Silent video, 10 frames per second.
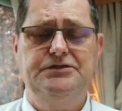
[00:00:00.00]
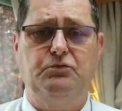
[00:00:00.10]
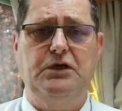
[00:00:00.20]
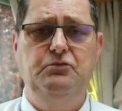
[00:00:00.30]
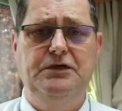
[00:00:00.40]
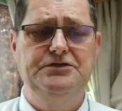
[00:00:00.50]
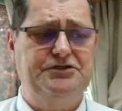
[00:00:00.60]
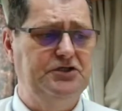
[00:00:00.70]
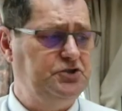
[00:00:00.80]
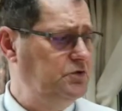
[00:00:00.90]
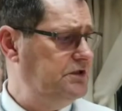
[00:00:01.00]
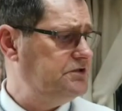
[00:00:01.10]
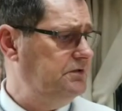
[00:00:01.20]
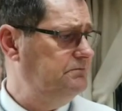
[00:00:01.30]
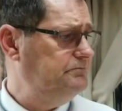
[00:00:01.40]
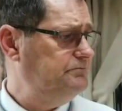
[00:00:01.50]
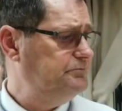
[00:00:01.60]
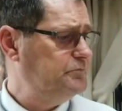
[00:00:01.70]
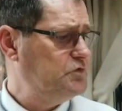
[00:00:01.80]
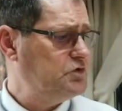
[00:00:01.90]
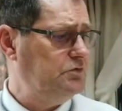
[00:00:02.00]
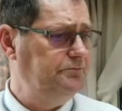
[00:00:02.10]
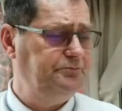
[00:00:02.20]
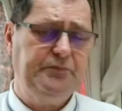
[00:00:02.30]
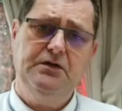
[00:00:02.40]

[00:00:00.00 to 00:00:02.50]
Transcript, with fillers: It's a win-win situation. So,